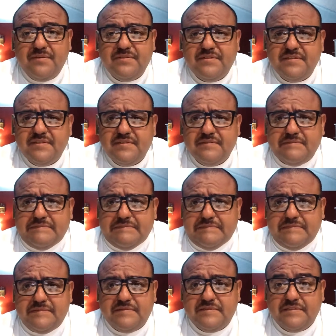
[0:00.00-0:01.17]
out
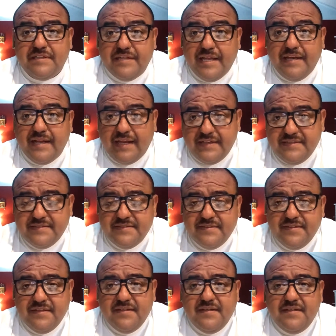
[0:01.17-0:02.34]
Sunday night,
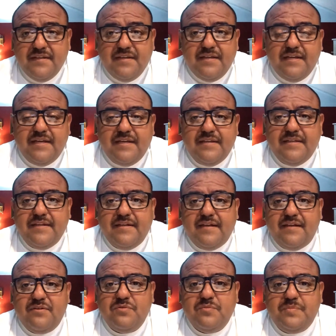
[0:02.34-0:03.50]
and then
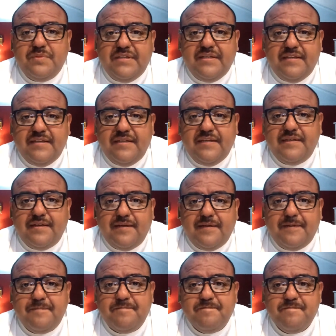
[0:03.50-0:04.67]
I'll be
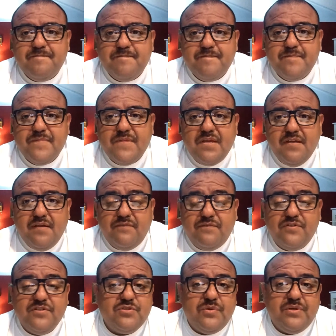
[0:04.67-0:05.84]

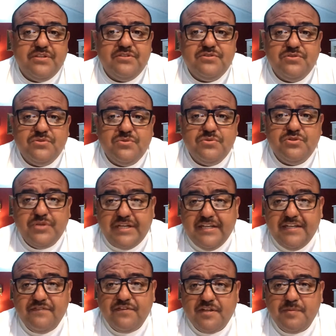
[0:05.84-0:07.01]
first going to
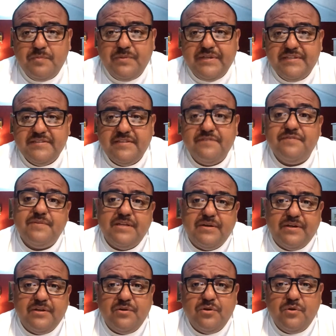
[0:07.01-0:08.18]
training for a couple weeks, and then from there
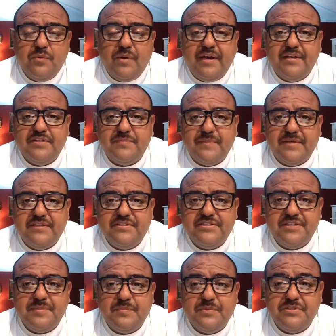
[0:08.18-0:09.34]
I go to Hawaii to my
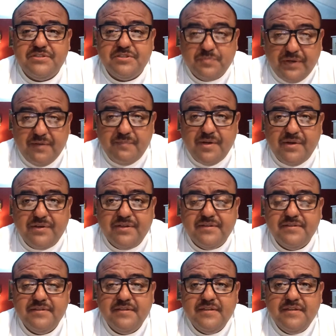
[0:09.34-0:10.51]
ship, which is Pride of America.
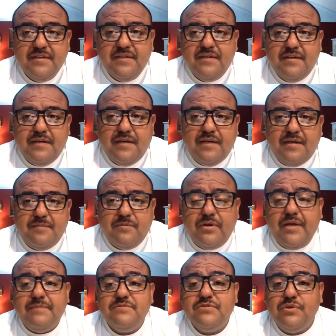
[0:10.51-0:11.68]

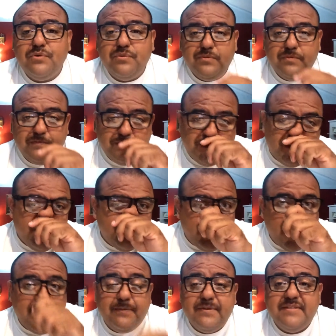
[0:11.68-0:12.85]
Okay, so for off the
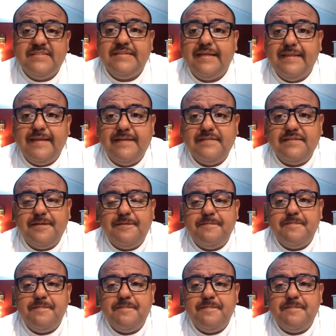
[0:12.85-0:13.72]
bat, I want to say that